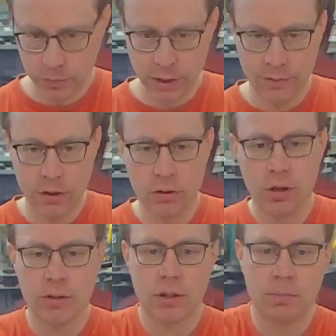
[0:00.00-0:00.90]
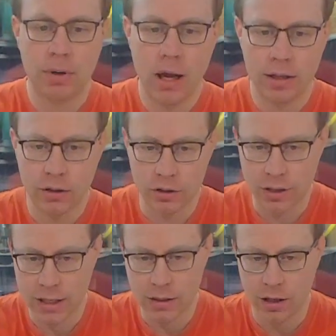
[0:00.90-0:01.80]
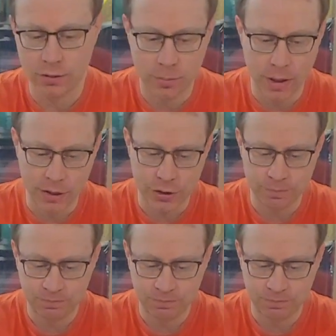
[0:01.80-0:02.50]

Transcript: If you're using pliers, any kind of pliers,